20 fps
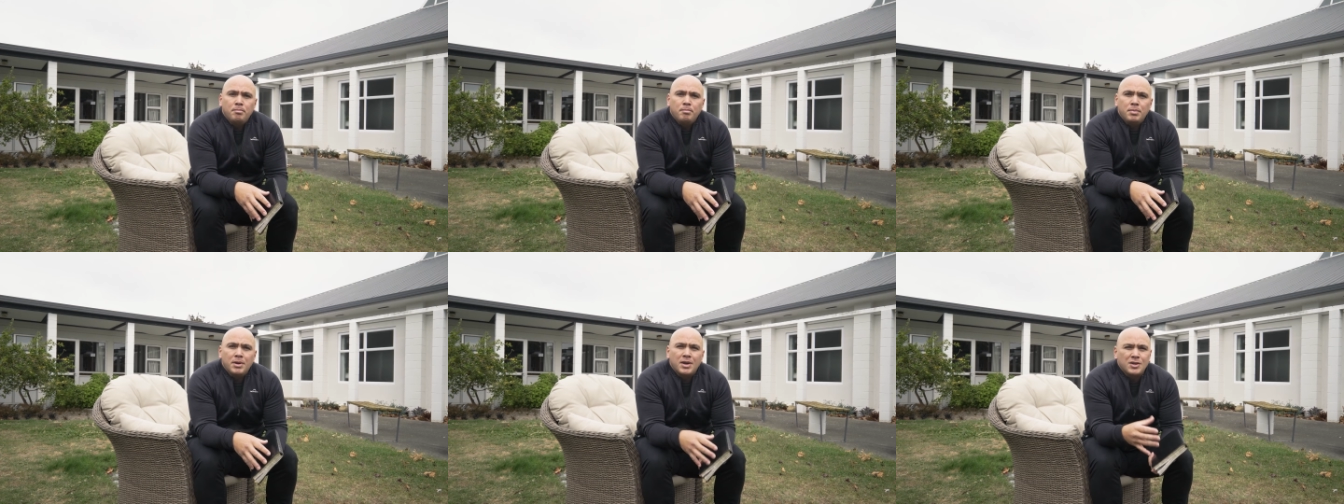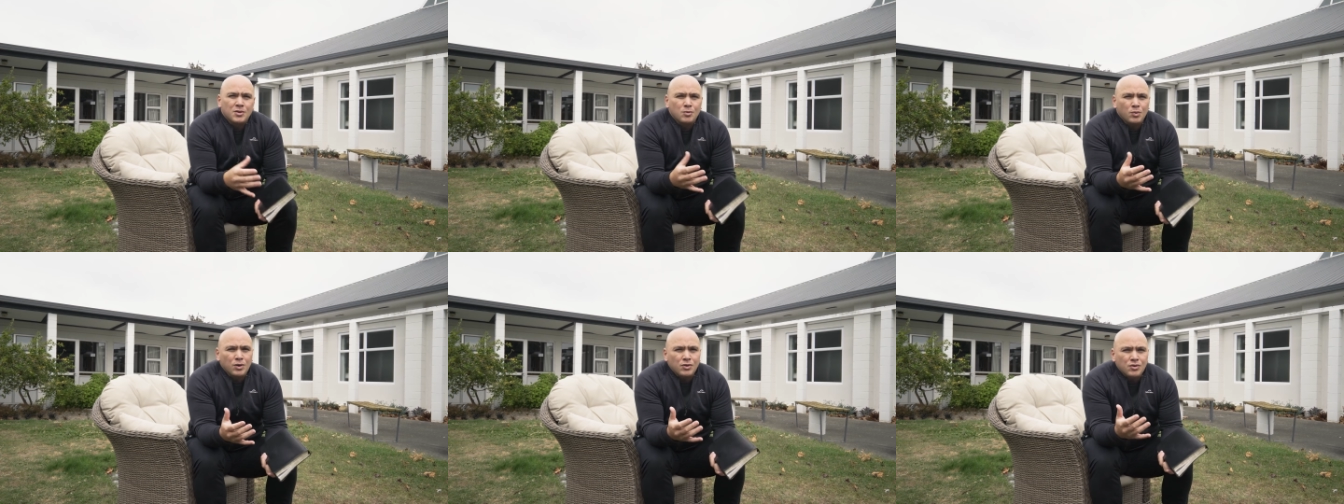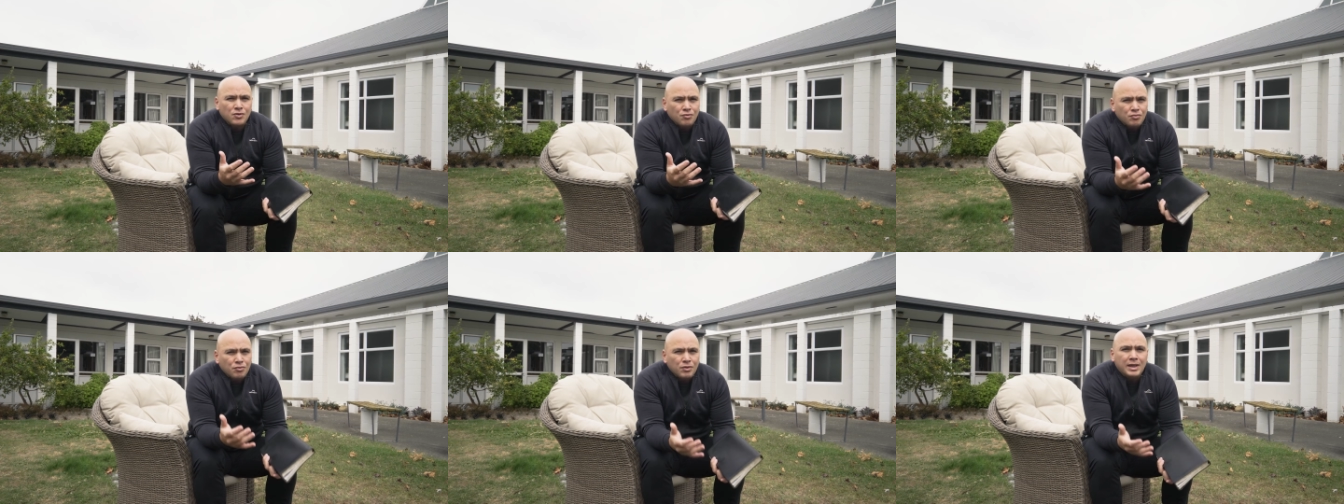Because
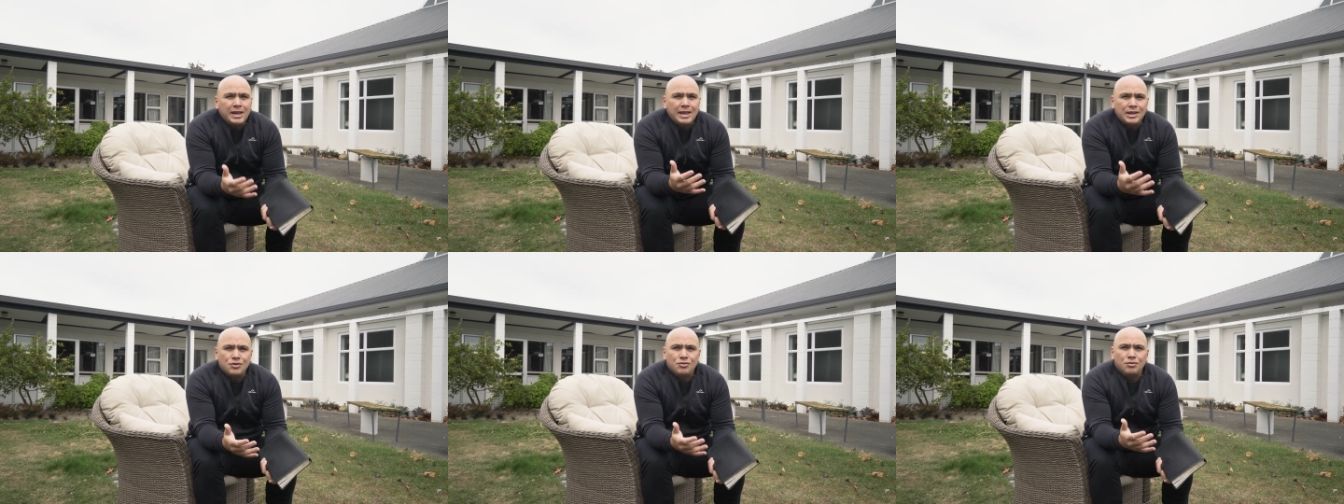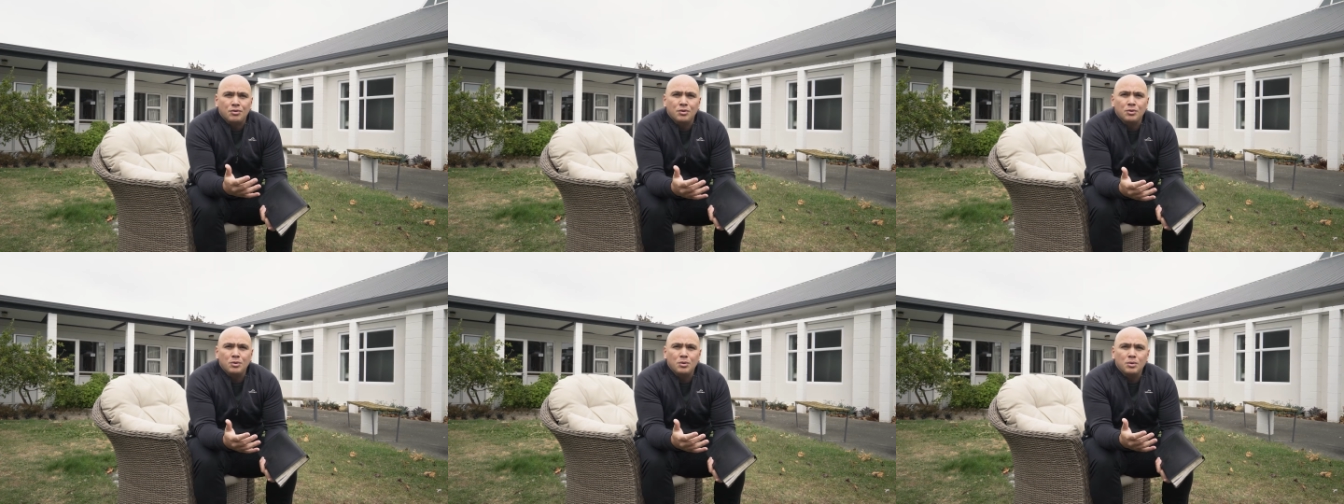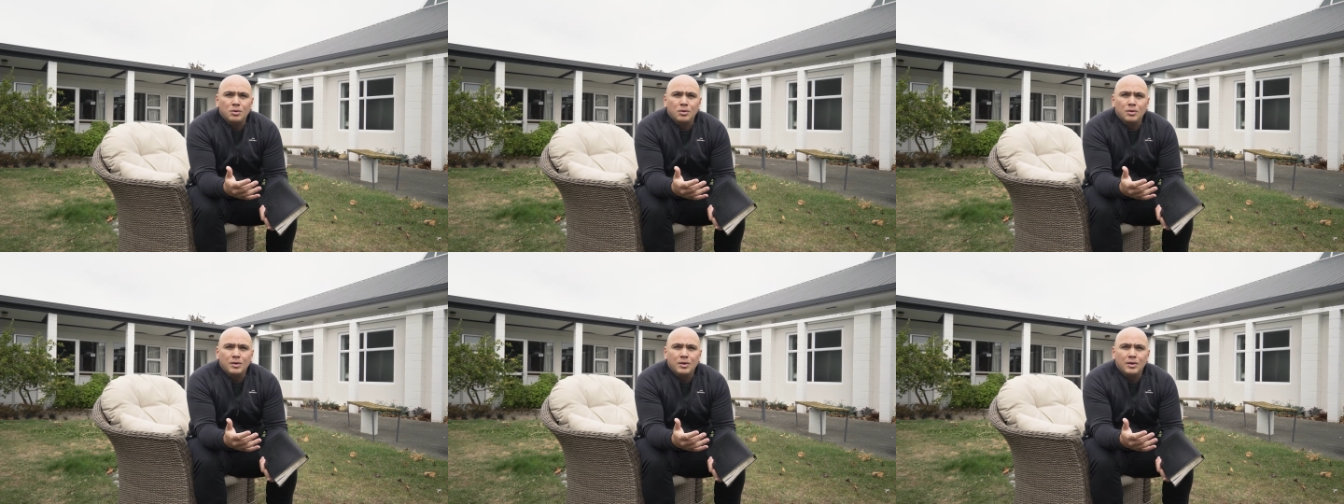what's really
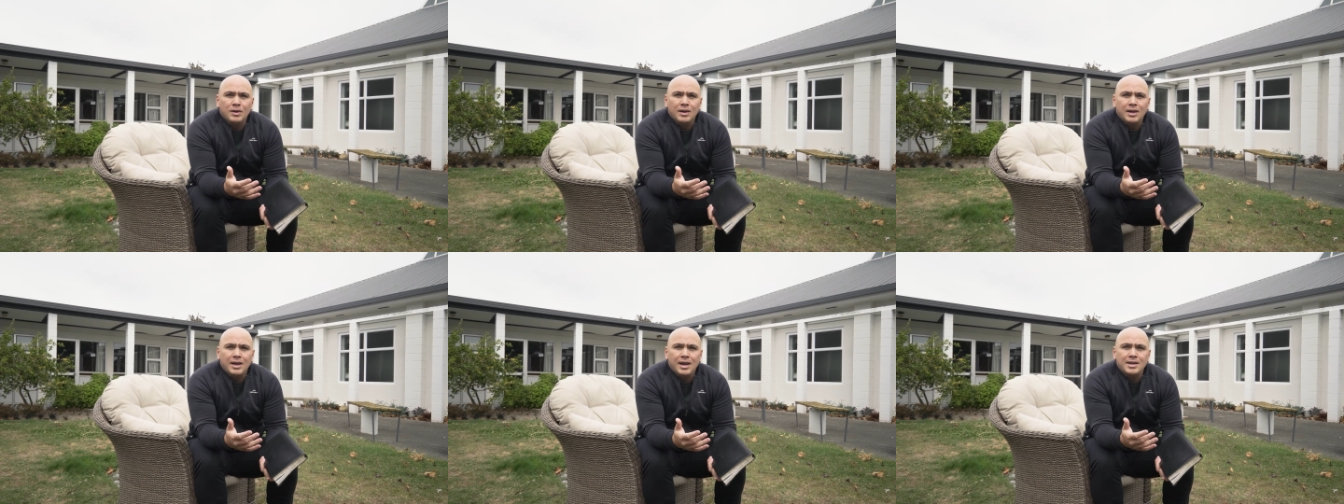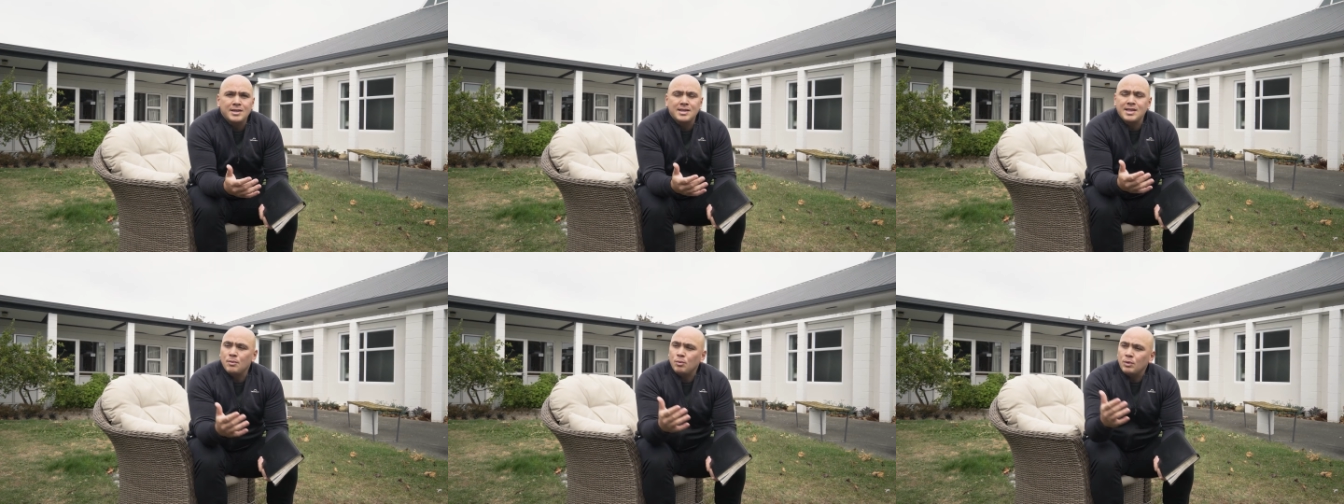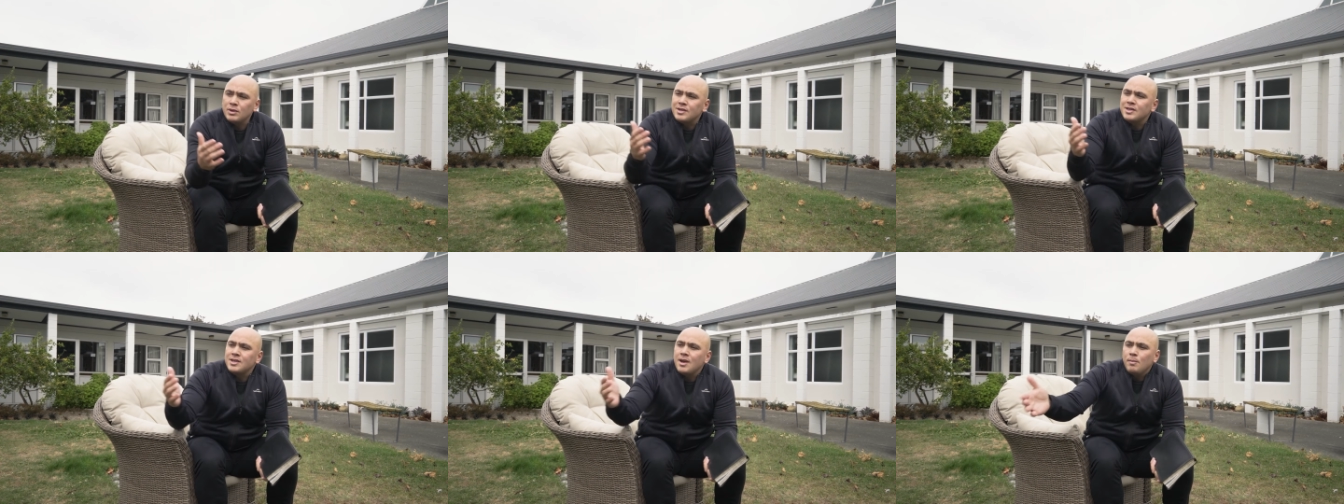true is that
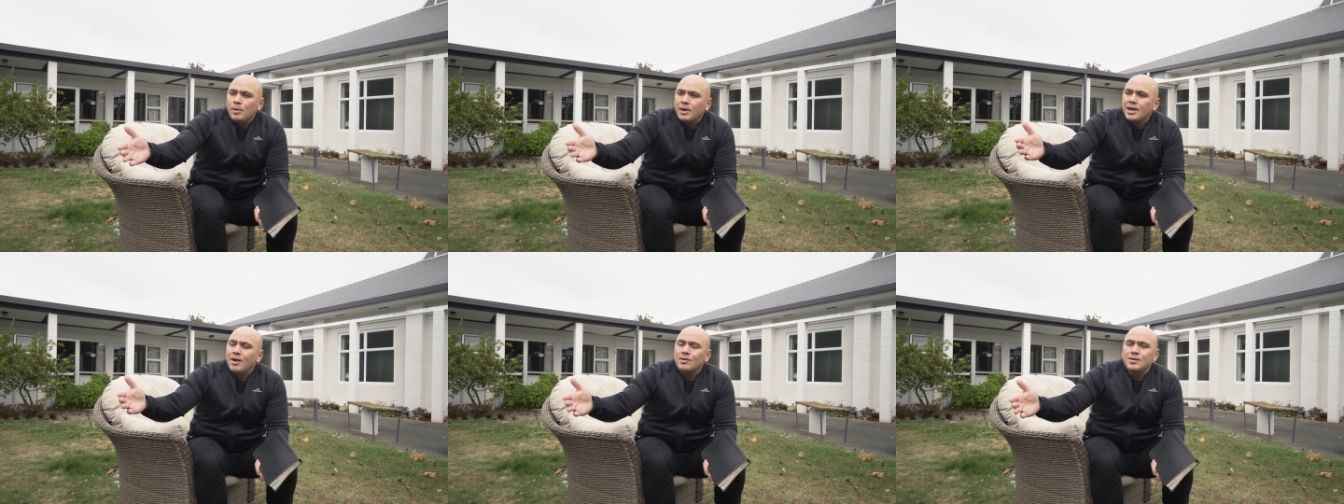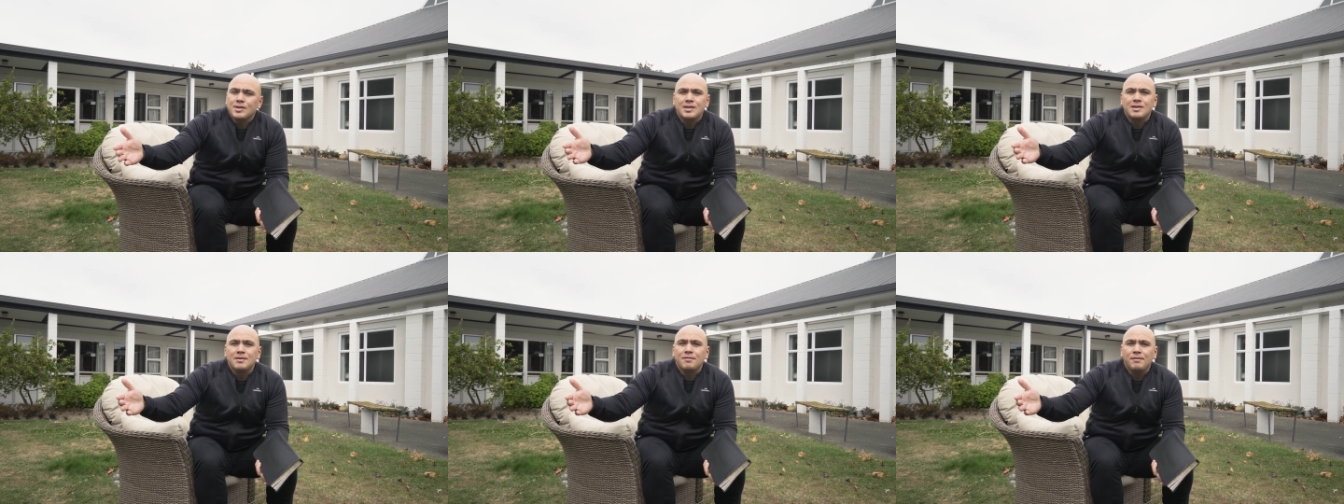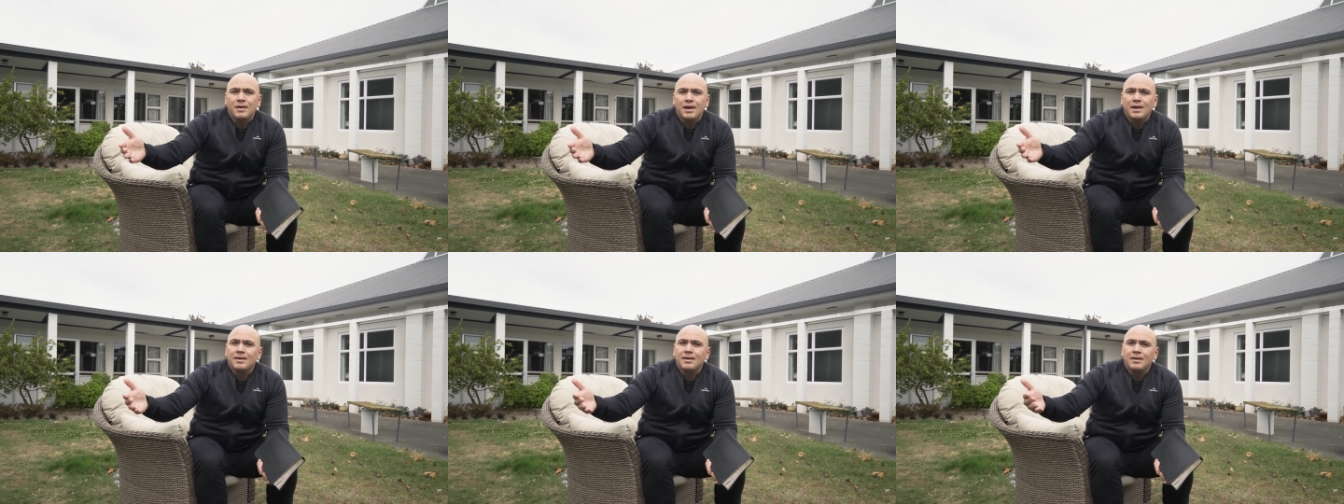when someone else is
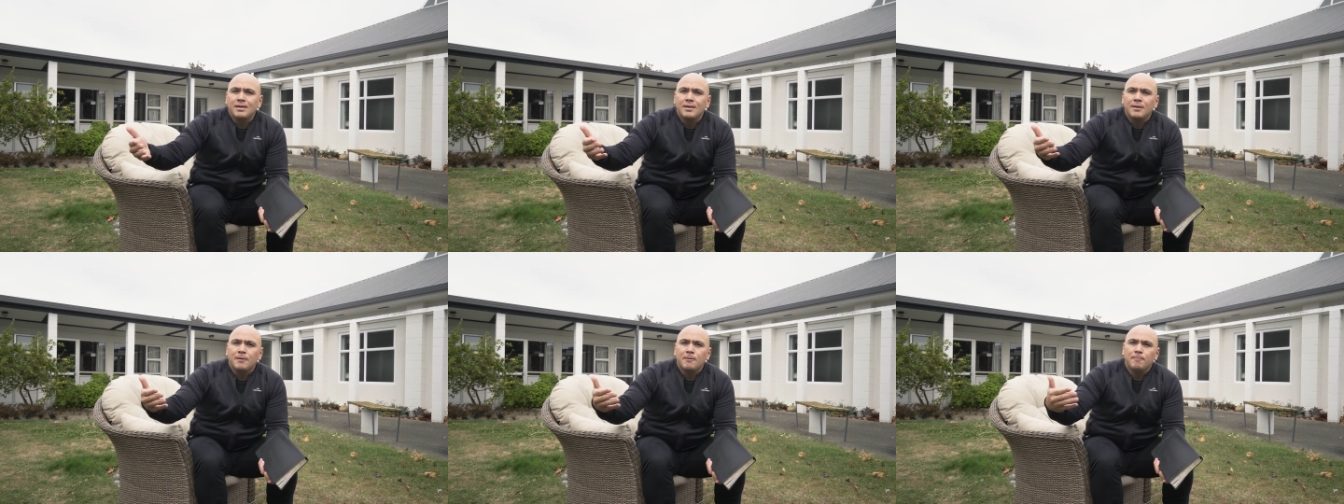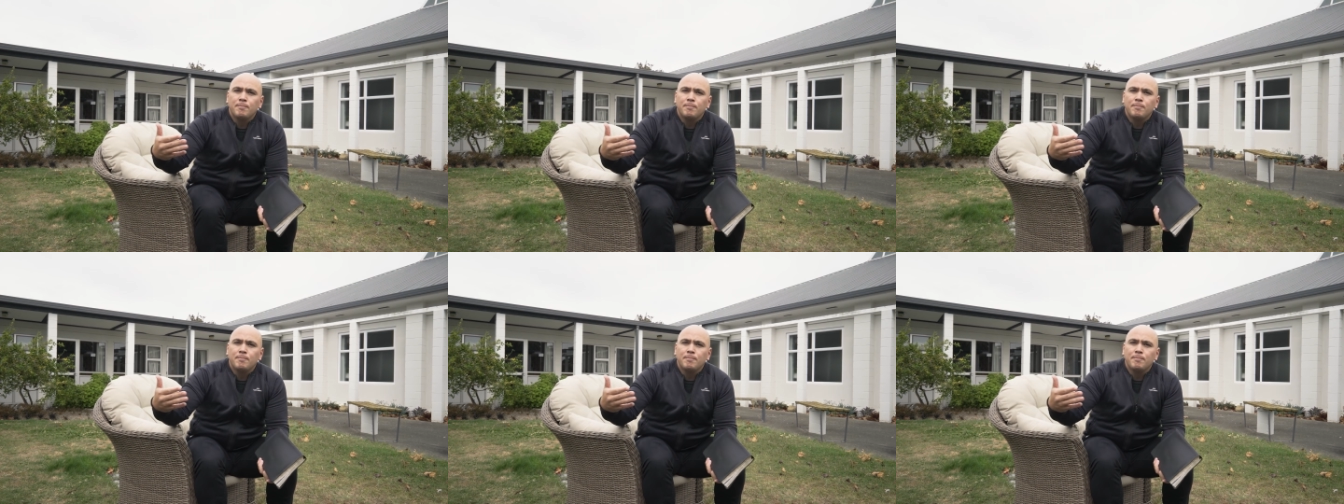affected,